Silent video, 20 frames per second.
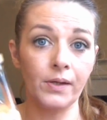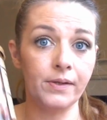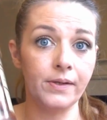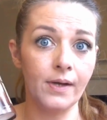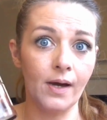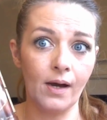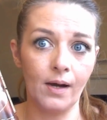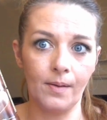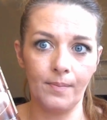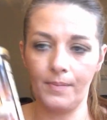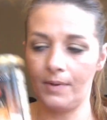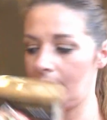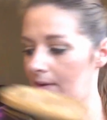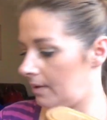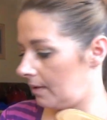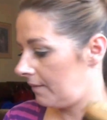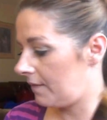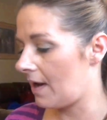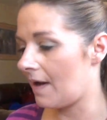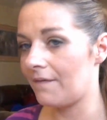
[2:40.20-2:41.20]
Yum.
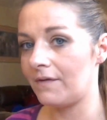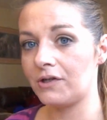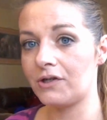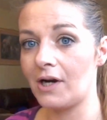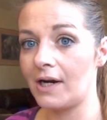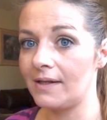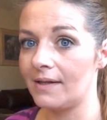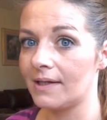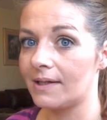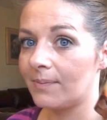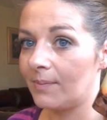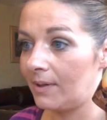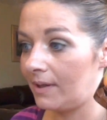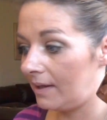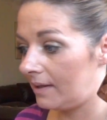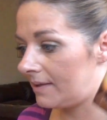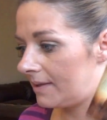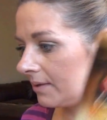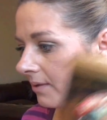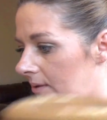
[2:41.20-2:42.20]
If you haven't tried this one,
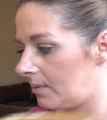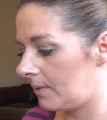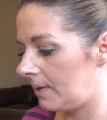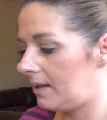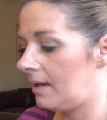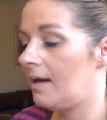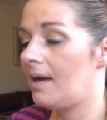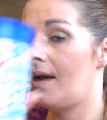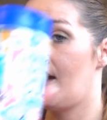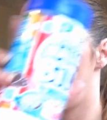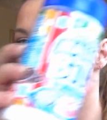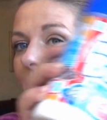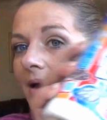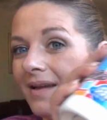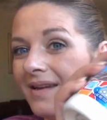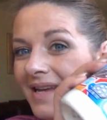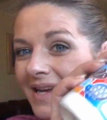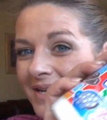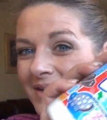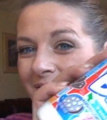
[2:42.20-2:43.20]
it's a good one.
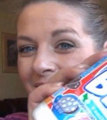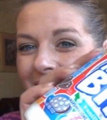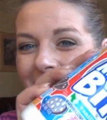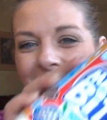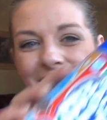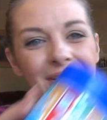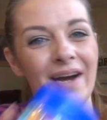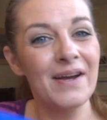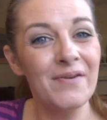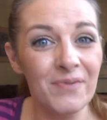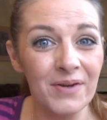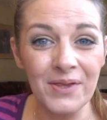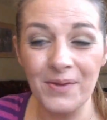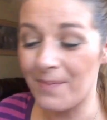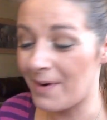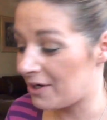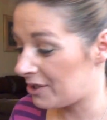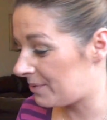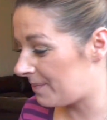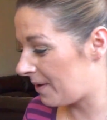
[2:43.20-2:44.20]
And it goes great with the
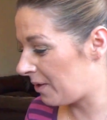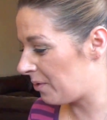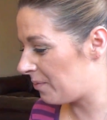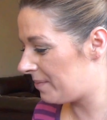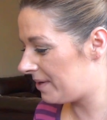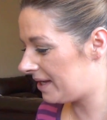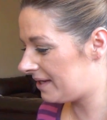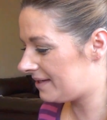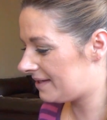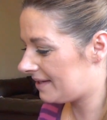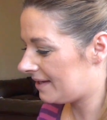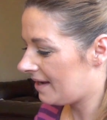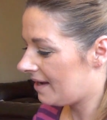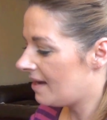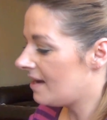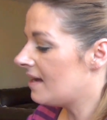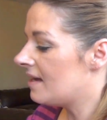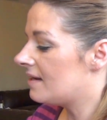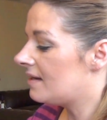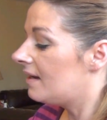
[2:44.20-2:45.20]
marshmallow bits.
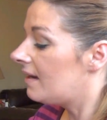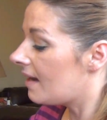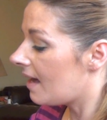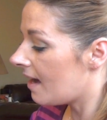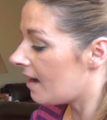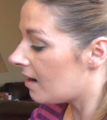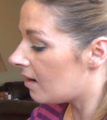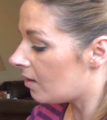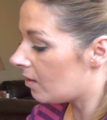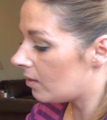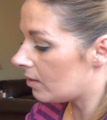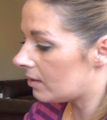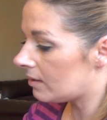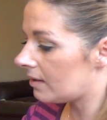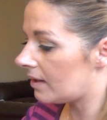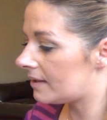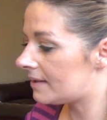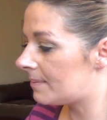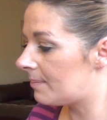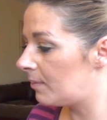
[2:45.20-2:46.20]
Now,
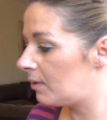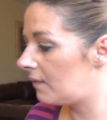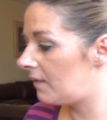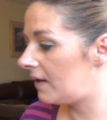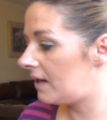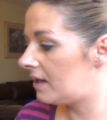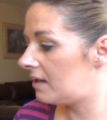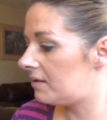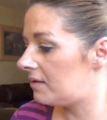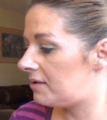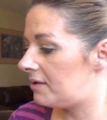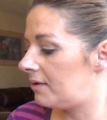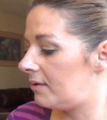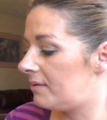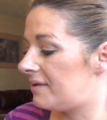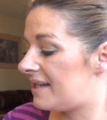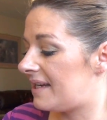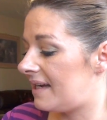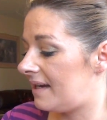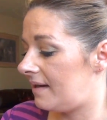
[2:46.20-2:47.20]
let's move into
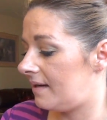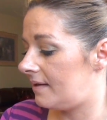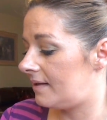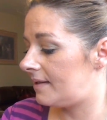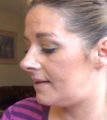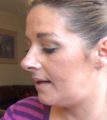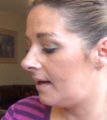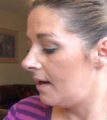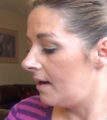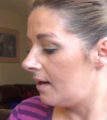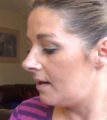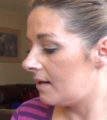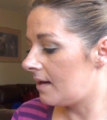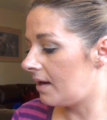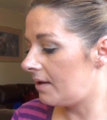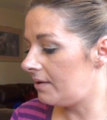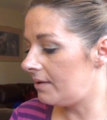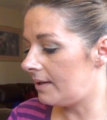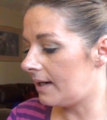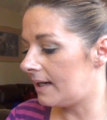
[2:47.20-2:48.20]
teas. Now,
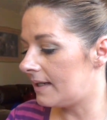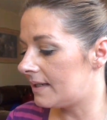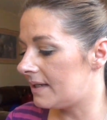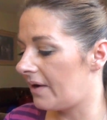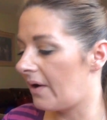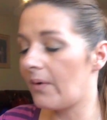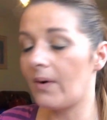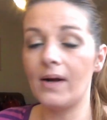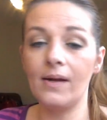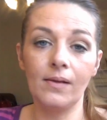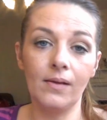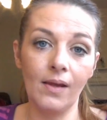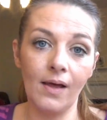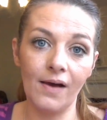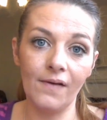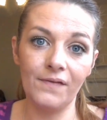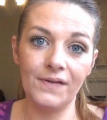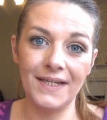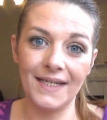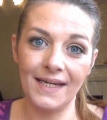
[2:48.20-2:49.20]
you guys know I
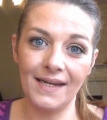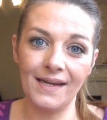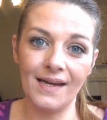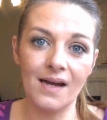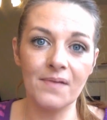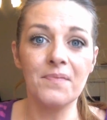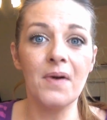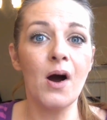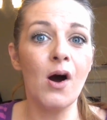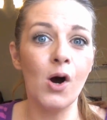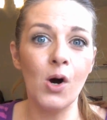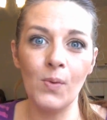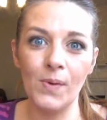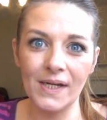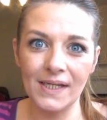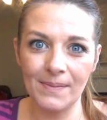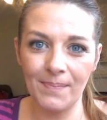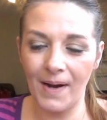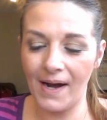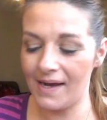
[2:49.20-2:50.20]
love tea. I'm
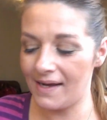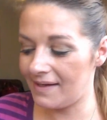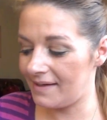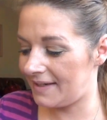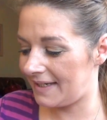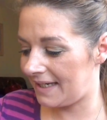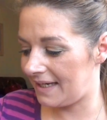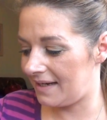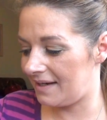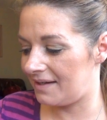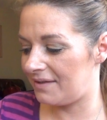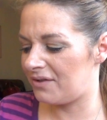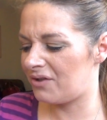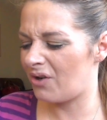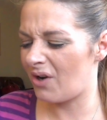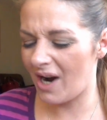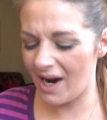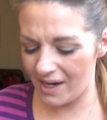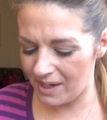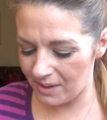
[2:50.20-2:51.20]
always buying tea and
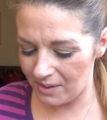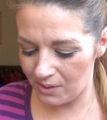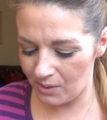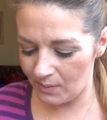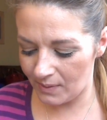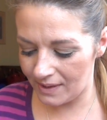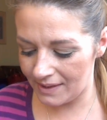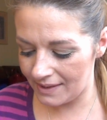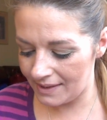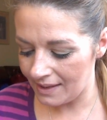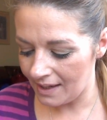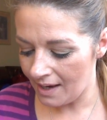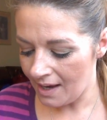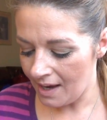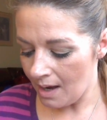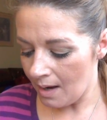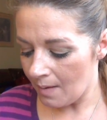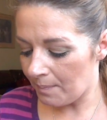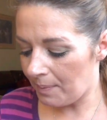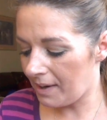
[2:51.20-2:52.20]
trying new ones.
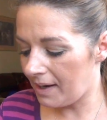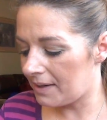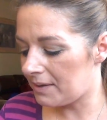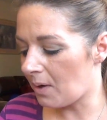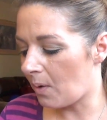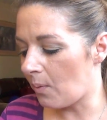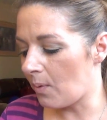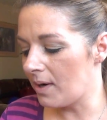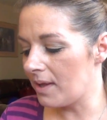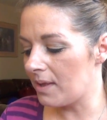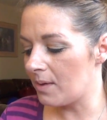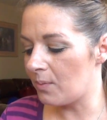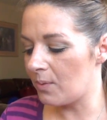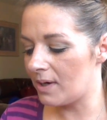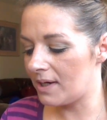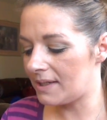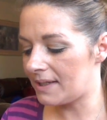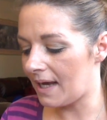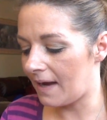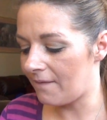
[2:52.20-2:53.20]
But one of the
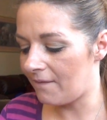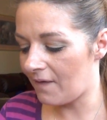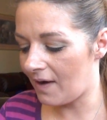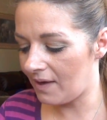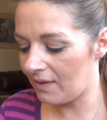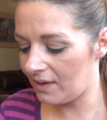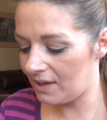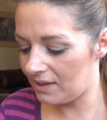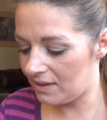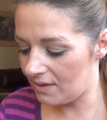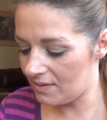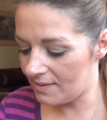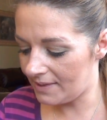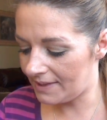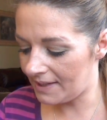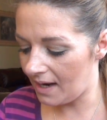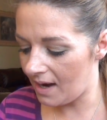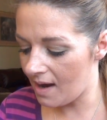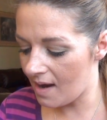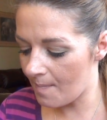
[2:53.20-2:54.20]
ones I finally
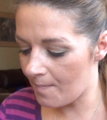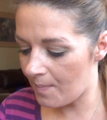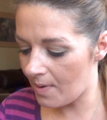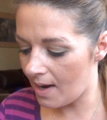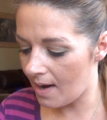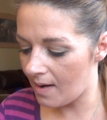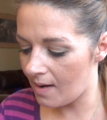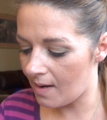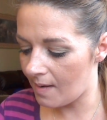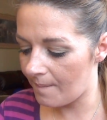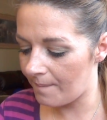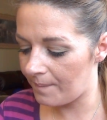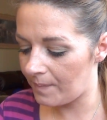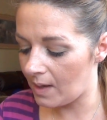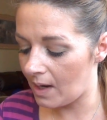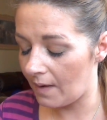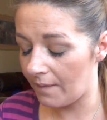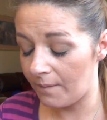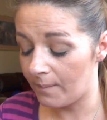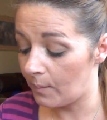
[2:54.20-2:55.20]
used up um,
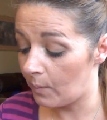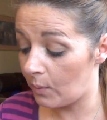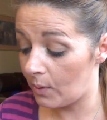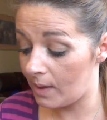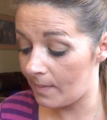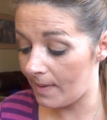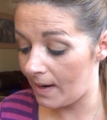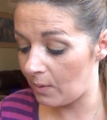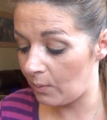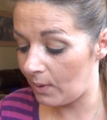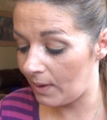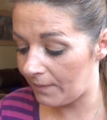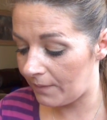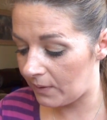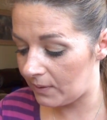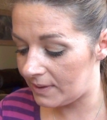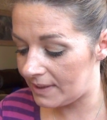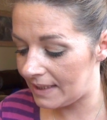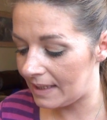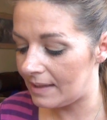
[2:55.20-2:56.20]
of one of my
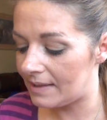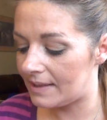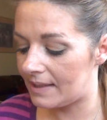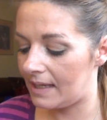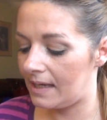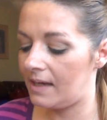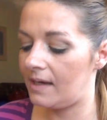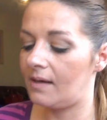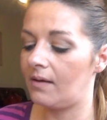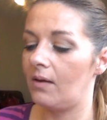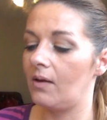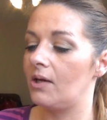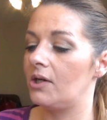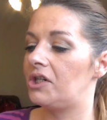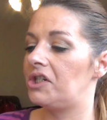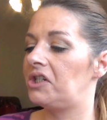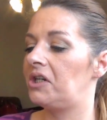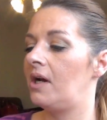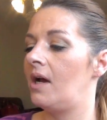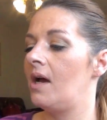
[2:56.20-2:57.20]
Whittards is the
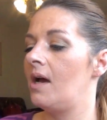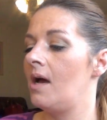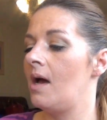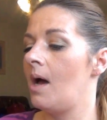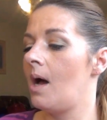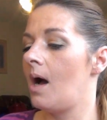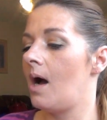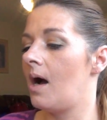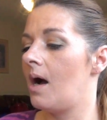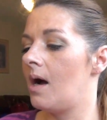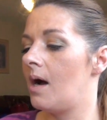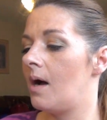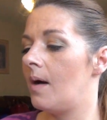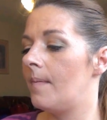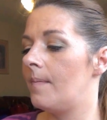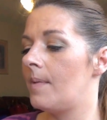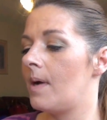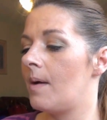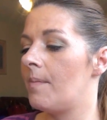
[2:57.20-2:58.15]
English um,